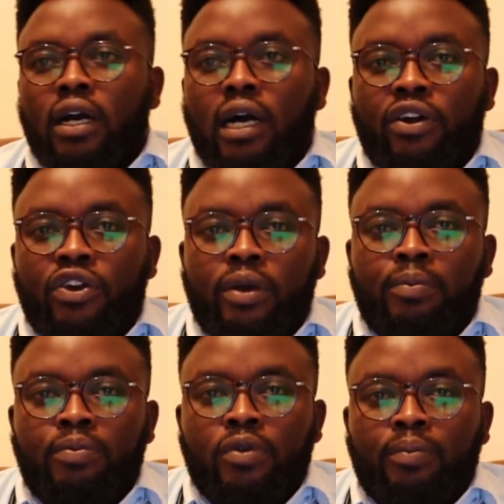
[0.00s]
How do we
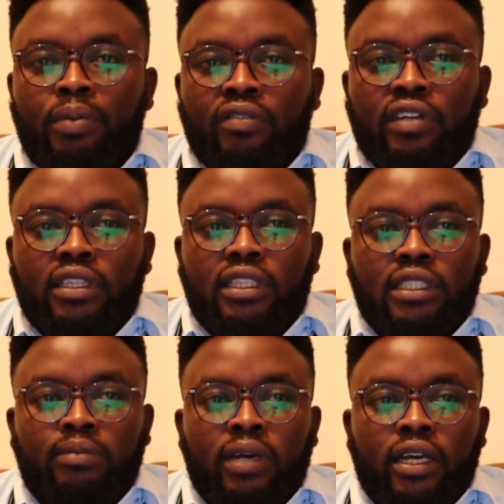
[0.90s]
prevent
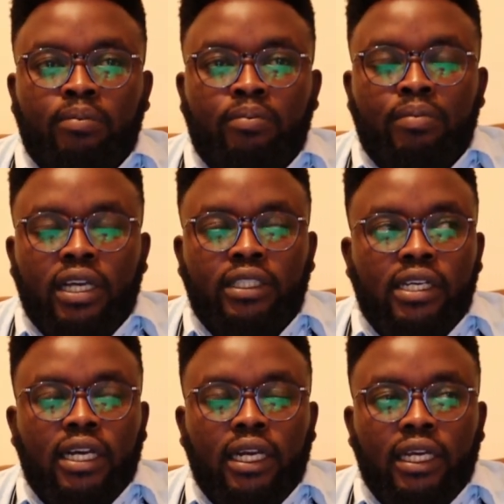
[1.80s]
this? By
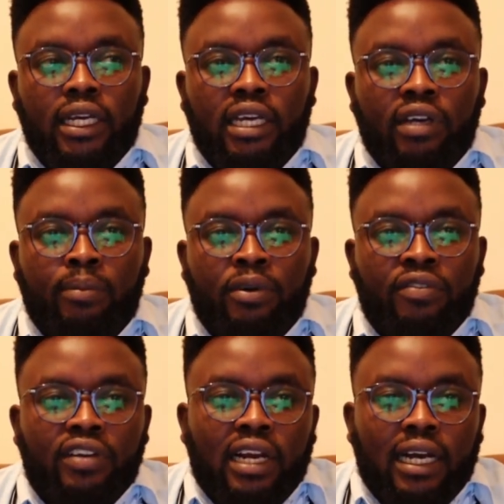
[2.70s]
basically giving
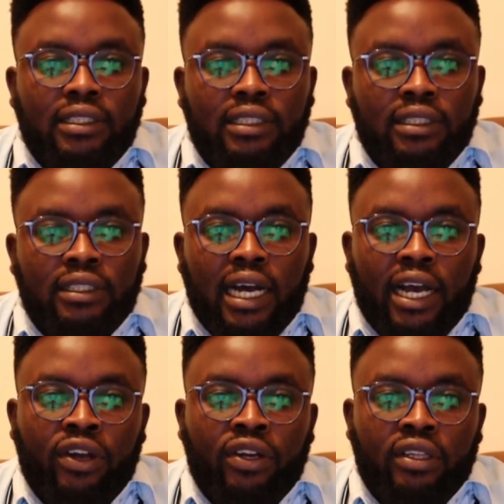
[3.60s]
prophylaxis
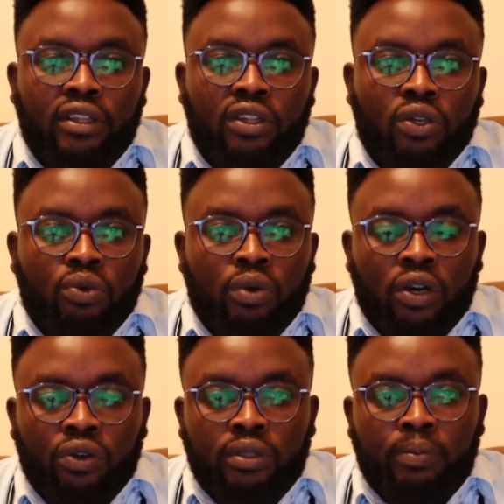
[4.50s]
iron
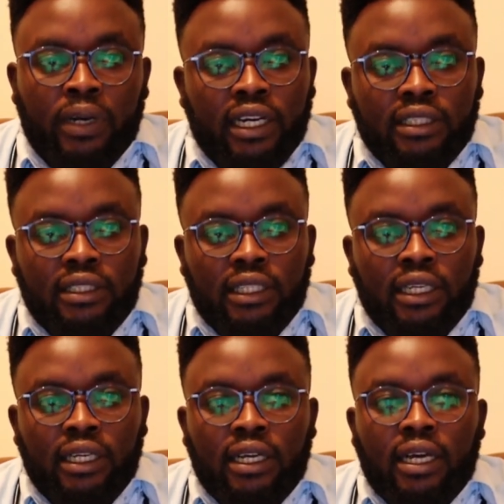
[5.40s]
throughout pregnancy,